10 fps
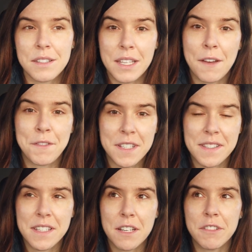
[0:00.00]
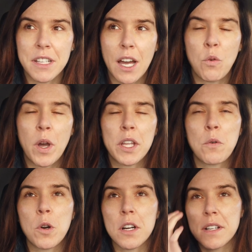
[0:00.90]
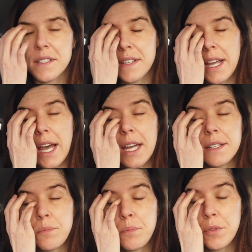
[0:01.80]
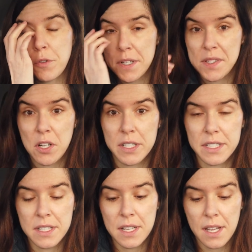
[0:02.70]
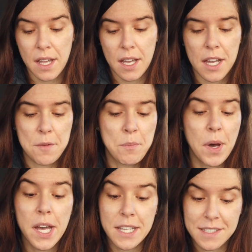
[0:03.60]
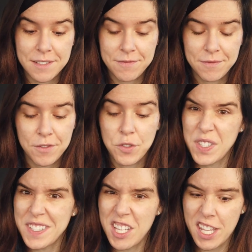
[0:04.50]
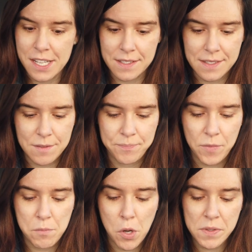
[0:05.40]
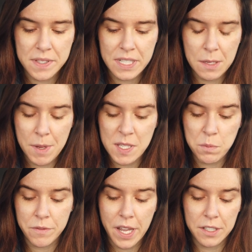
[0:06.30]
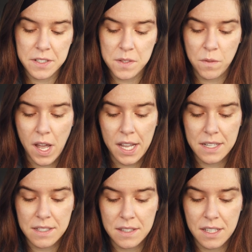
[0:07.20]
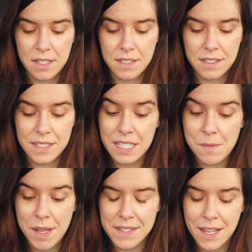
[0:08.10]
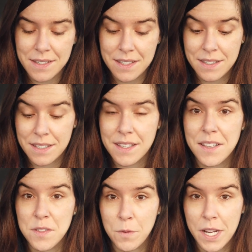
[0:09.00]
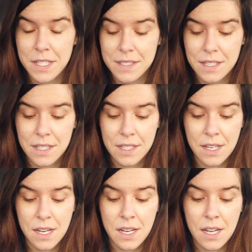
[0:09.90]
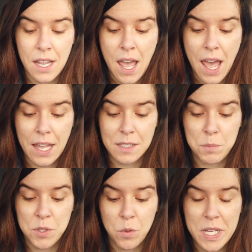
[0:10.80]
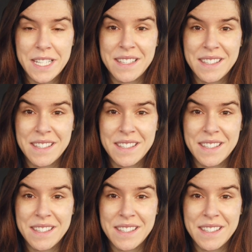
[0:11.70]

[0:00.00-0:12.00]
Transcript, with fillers: the efficacy of it, how well it works. I had before I started. Uh, but listen to this most TMS providers find that TMS has a success rate at between